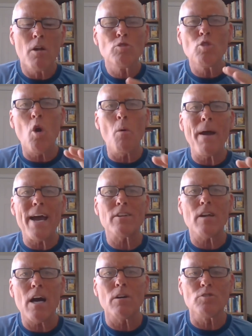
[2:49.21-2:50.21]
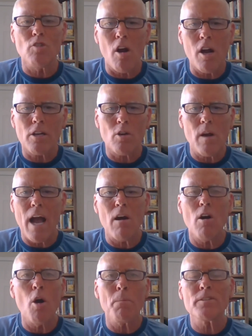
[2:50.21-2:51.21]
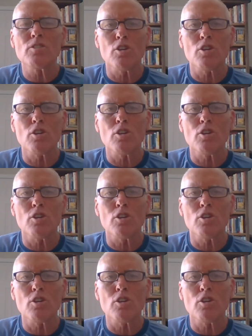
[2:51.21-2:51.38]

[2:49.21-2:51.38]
No matter how dark or how hopeless